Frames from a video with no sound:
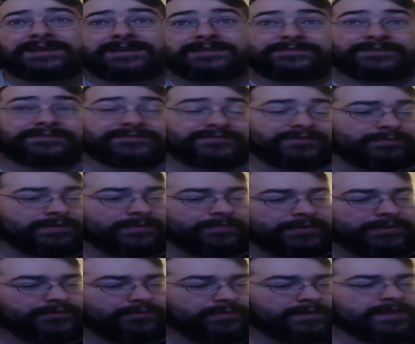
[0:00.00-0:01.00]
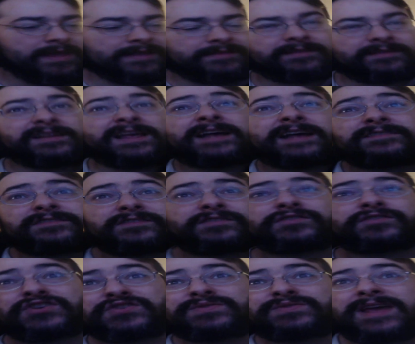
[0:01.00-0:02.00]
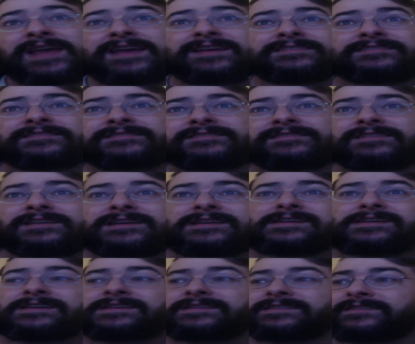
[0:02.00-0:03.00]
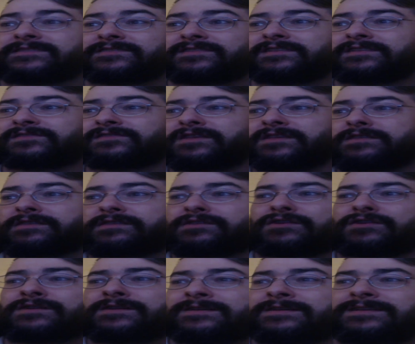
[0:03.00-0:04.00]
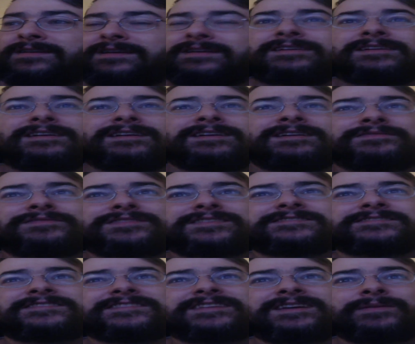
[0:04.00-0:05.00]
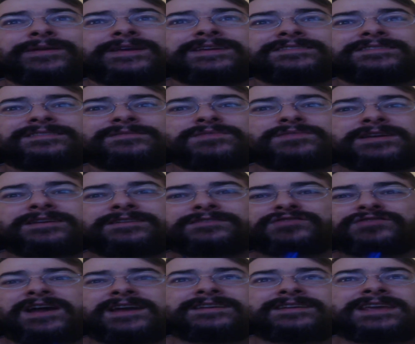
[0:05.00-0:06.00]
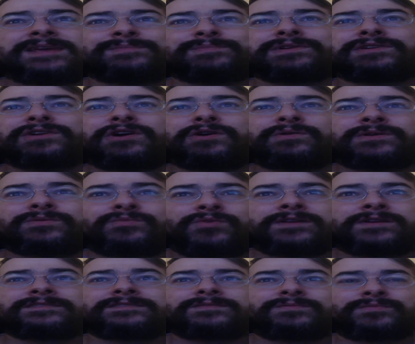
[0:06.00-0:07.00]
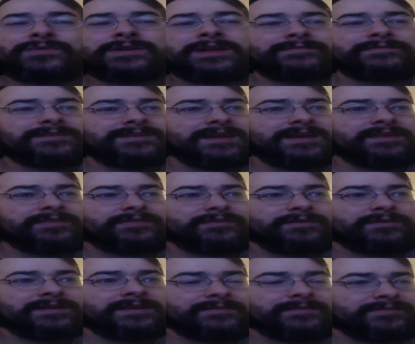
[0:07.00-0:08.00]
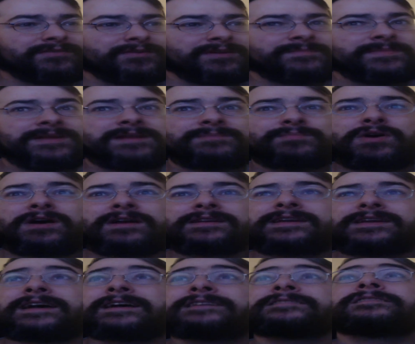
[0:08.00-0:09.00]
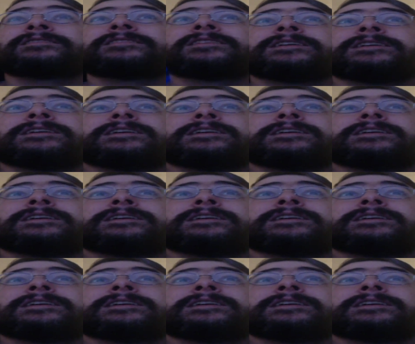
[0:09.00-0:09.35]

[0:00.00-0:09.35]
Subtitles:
But so we've been doing that the last 2 days. This is the third of this series, and we're going to try and keep it going one every day, 30-minute podcasts.